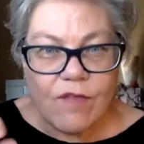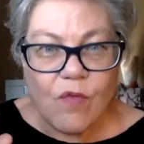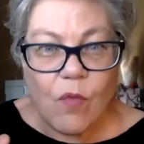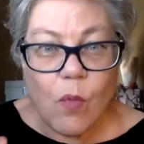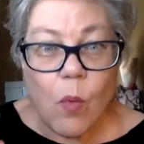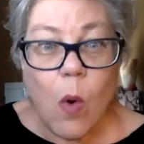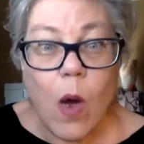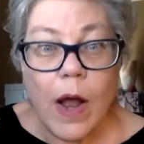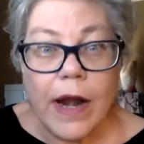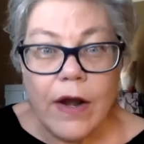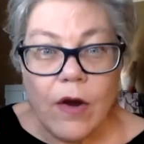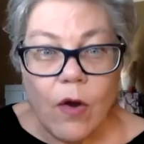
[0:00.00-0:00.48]

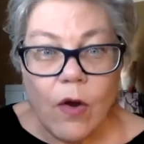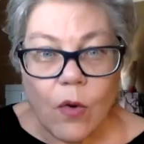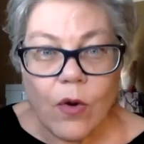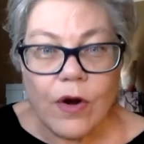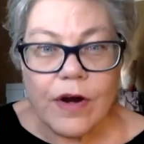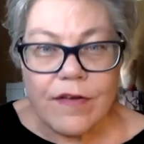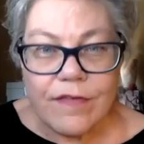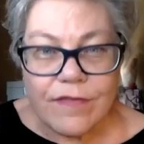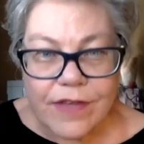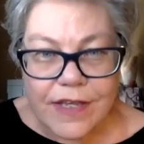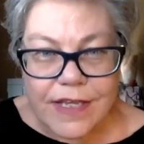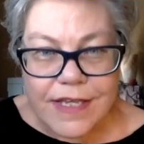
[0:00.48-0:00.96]
one
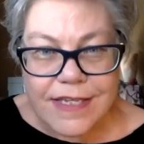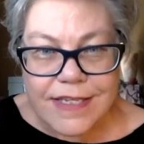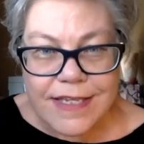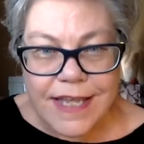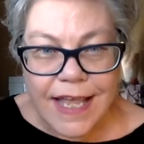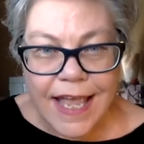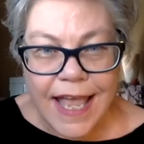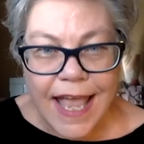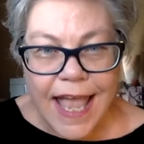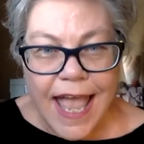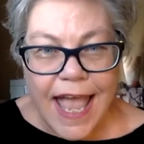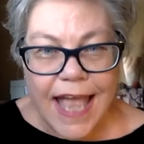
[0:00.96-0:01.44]
orifice,
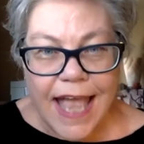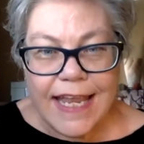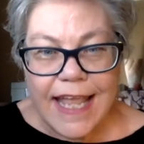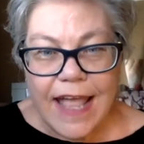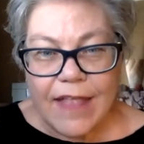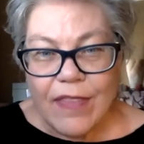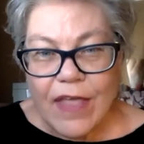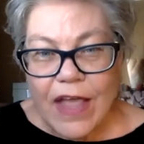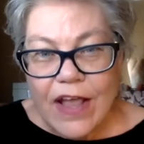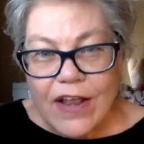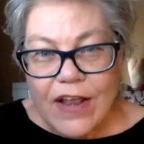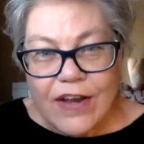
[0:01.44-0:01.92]
and
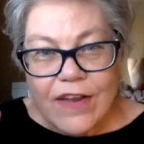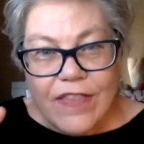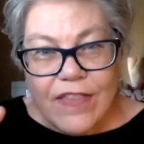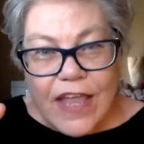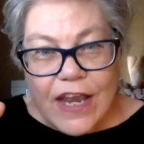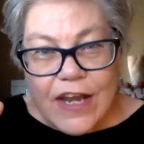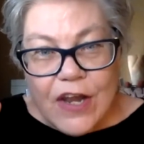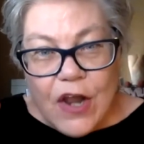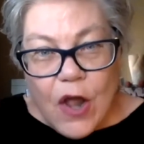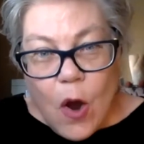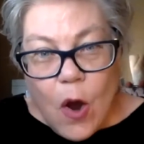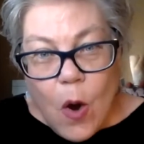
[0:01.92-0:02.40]
yet
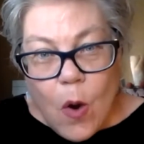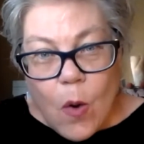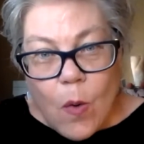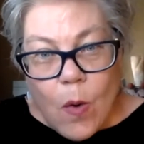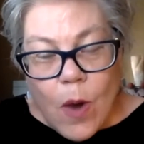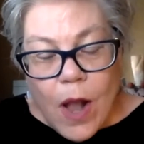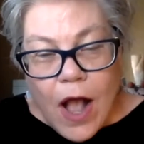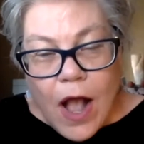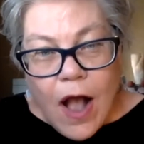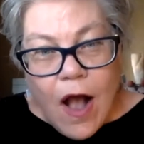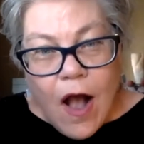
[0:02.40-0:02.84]
they know,